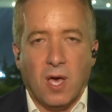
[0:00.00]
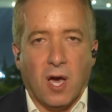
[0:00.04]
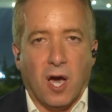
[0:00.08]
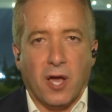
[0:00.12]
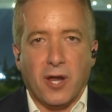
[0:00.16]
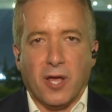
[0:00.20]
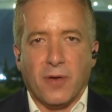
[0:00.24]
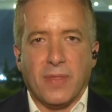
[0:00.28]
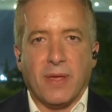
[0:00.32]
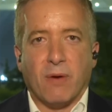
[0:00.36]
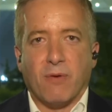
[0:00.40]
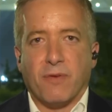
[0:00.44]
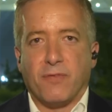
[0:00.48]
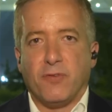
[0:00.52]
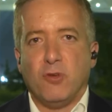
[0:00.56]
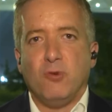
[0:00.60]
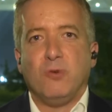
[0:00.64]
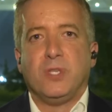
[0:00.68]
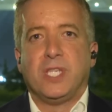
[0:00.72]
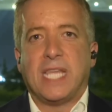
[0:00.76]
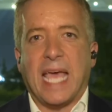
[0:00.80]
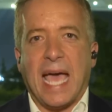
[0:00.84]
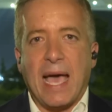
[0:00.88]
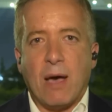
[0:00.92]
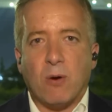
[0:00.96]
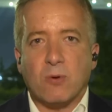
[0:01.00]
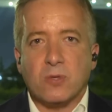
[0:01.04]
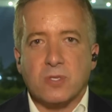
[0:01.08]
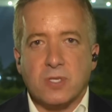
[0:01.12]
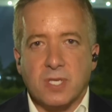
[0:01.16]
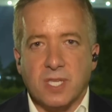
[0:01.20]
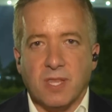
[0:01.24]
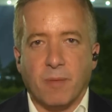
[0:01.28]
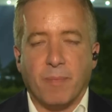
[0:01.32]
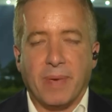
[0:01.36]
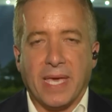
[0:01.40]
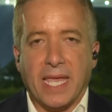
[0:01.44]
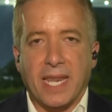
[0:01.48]
I know there were a few doubts
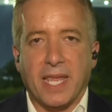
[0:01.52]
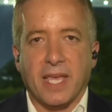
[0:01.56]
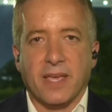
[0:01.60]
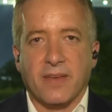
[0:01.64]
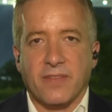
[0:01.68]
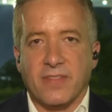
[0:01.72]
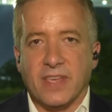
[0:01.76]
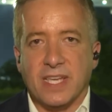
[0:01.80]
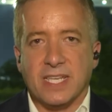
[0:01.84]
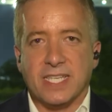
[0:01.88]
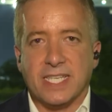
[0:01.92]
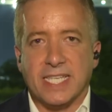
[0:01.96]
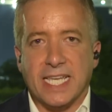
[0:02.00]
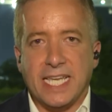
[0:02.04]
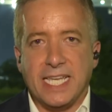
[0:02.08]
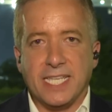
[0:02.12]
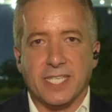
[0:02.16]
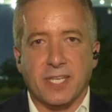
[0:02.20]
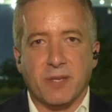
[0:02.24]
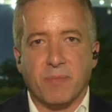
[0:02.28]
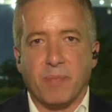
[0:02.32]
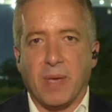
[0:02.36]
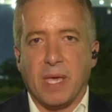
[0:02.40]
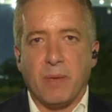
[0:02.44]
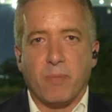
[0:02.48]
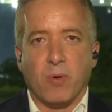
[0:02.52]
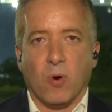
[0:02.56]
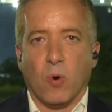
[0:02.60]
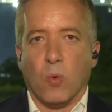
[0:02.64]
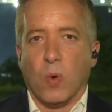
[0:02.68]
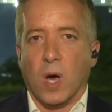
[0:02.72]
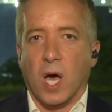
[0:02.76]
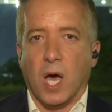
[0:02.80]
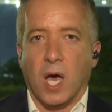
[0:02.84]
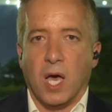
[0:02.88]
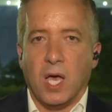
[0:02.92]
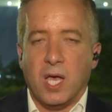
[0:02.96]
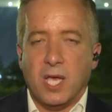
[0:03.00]
at the beginning of this season. People
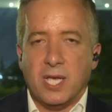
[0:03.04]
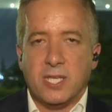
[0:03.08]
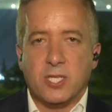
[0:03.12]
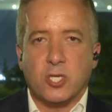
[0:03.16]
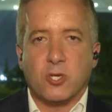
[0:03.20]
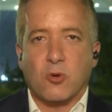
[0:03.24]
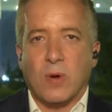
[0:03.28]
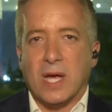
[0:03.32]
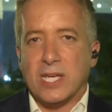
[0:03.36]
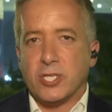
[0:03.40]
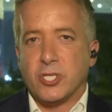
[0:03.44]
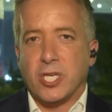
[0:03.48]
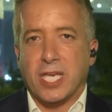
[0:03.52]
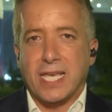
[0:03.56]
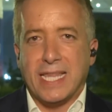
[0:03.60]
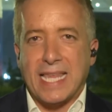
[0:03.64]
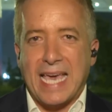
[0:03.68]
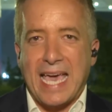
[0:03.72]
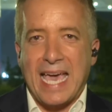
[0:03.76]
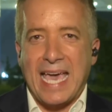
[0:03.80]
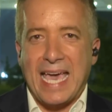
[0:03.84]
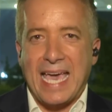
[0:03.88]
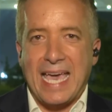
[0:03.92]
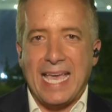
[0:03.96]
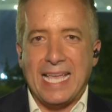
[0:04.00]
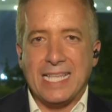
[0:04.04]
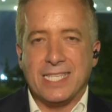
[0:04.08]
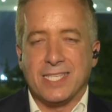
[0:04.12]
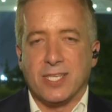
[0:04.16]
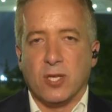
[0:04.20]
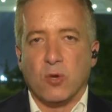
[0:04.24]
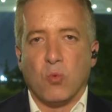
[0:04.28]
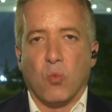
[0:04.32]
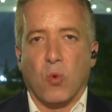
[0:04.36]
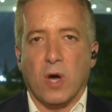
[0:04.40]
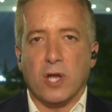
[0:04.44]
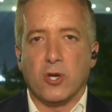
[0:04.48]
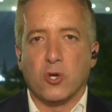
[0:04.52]
were scratching their heads
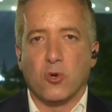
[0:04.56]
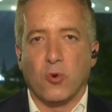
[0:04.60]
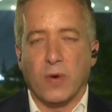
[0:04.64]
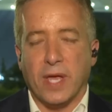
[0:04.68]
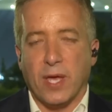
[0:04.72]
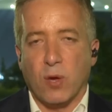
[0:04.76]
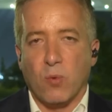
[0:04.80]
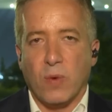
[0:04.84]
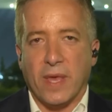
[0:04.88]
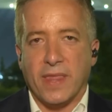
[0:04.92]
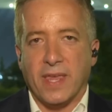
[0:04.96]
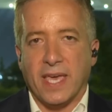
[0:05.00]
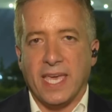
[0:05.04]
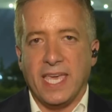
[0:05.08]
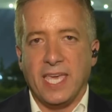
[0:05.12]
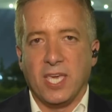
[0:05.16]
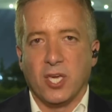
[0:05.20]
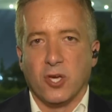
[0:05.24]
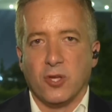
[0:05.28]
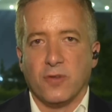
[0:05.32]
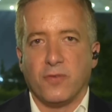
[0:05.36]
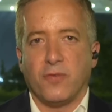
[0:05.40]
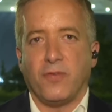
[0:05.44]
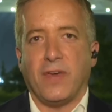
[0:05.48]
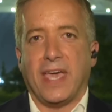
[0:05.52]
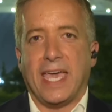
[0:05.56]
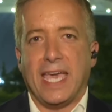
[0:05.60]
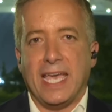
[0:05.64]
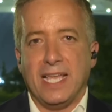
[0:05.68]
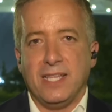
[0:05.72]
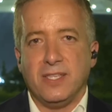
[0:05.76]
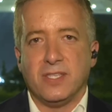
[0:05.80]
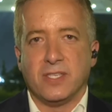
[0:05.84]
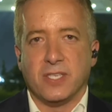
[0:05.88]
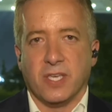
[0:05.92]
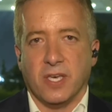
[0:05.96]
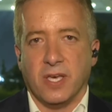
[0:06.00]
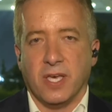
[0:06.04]
and wondering whether he could fit
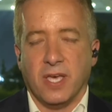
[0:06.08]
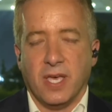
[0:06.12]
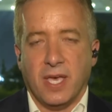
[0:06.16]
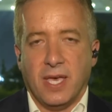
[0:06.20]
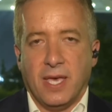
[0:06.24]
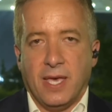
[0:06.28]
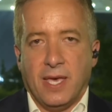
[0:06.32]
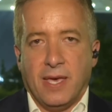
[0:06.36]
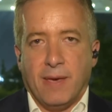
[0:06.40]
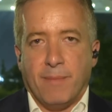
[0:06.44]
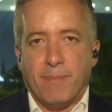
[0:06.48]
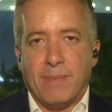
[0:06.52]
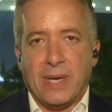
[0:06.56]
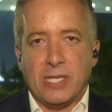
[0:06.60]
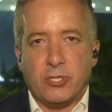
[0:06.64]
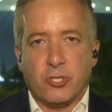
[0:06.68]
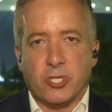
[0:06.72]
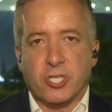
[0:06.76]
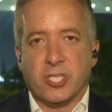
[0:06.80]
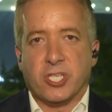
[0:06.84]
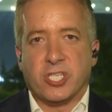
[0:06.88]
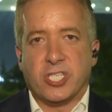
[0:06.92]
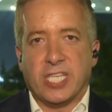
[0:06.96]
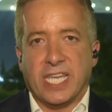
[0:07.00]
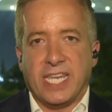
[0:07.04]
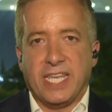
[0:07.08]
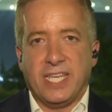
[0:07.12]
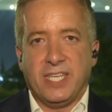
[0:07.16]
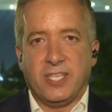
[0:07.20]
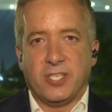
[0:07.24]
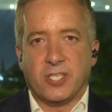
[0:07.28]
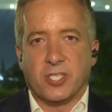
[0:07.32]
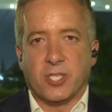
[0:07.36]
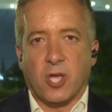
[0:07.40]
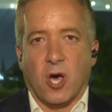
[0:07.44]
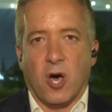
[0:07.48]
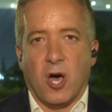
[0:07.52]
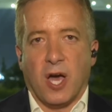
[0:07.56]
into Manchester City's
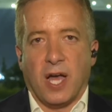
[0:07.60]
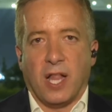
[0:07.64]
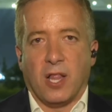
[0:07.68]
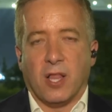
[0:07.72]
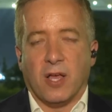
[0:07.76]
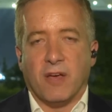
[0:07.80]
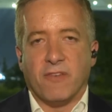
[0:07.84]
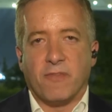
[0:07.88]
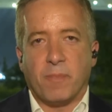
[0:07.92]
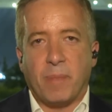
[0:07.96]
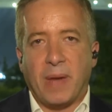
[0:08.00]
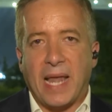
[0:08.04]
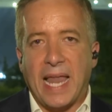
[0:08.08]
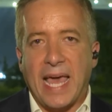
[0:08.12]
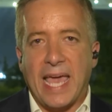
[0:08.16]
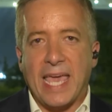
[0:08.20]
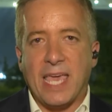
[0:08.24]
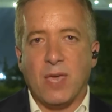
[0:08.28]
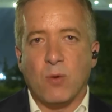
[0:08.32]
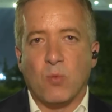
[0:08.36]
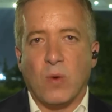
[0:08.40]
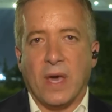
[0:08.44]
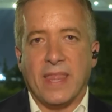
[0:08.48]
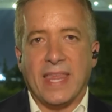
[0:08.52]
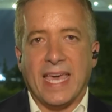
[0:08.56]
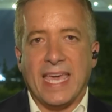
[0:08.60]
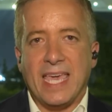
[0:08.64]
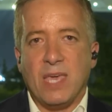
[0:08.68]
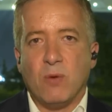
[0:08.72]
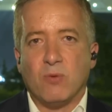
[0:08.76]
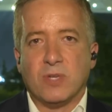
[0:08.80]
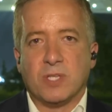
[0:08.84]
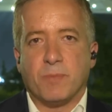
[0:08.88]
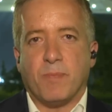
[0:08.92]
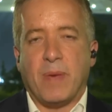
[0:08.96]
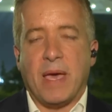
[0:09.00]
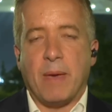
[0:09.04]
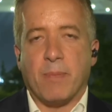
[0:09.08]
style of play, whether he
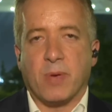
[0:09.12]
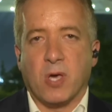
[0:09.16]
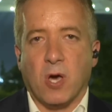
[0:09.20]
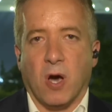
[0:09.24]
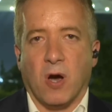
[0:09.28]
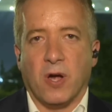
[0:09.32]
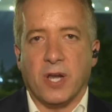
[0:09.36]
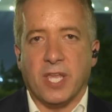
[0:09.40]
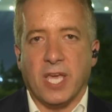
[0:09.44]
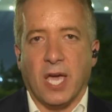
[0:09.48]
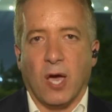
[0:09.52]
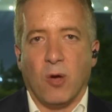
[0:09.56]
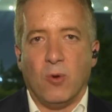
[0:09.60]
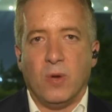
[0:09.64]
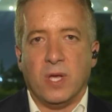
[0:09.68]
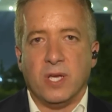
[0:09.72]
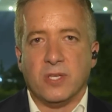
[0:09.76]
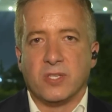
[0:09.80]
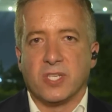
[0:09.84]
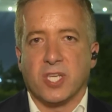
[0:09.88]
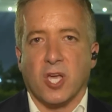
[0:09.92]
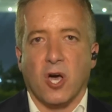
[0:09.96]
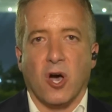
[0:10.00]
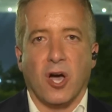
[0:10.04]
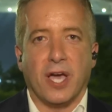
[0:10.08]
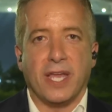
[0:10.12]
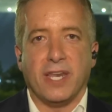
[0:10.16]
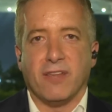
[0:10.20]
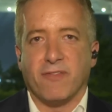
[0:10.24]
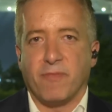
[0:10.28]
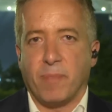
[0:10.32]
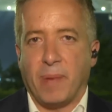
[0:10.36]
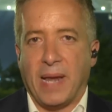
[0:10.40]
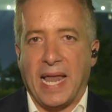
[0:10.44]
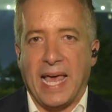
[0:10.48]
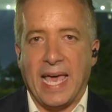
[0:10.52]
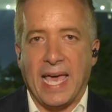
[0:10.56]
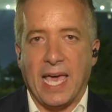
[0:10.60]
was Pep Guardiola's kind
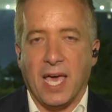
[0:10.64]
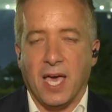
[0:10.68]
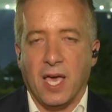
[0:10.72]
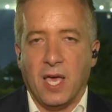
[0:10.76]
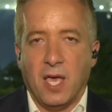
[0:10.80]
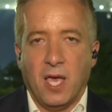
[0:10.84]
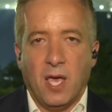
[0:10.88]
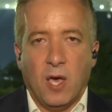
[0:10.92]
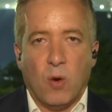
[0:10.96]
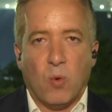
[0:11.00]
of player.